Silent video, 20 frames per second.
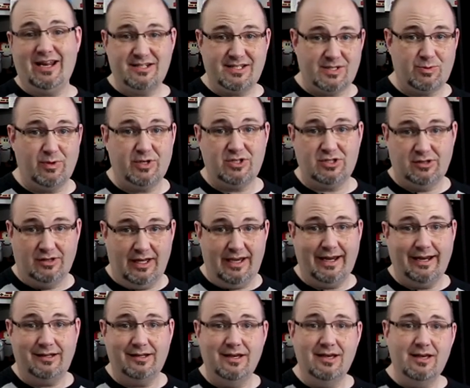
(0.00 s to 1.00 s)
and Switch
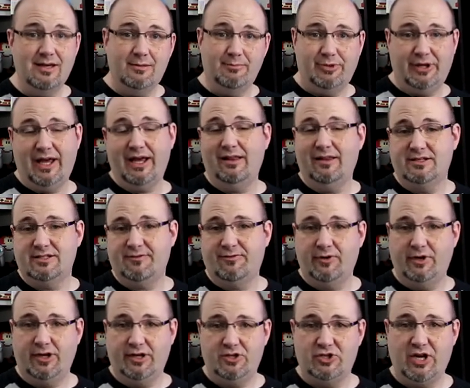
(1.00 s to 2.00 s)
Lite playlist
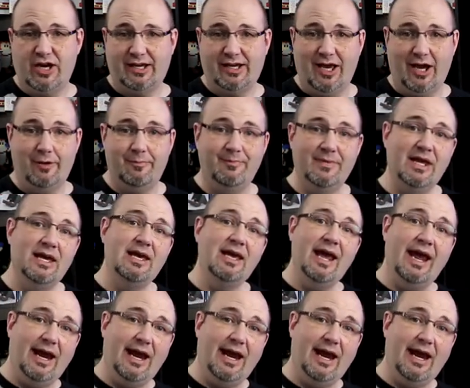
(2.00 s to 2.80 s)
for you to check out.